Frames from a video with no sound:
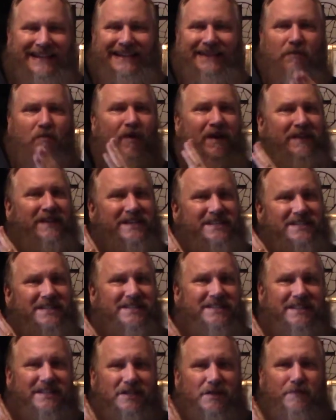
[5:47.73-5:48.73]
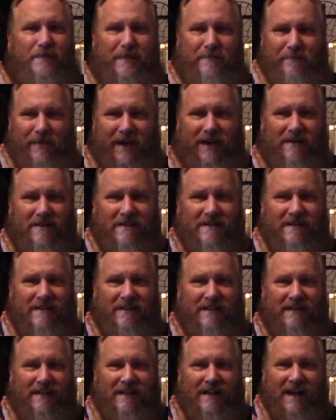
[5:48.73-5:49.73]
while this is a little bit better,
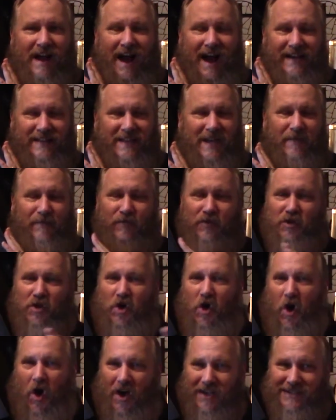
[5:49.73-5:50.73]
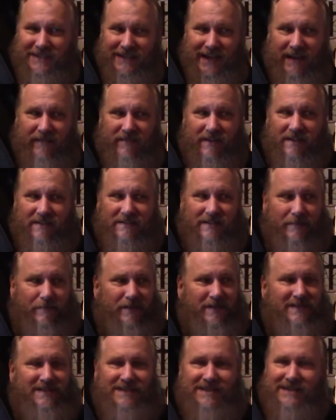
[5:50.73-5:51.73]
I think for the cost savings, I
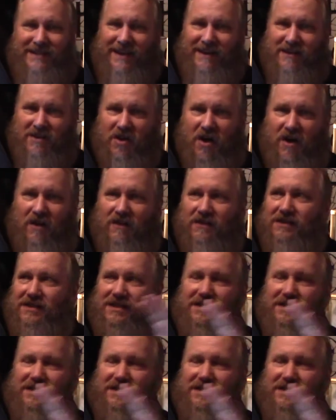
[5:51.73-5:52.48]
mean, this is $10.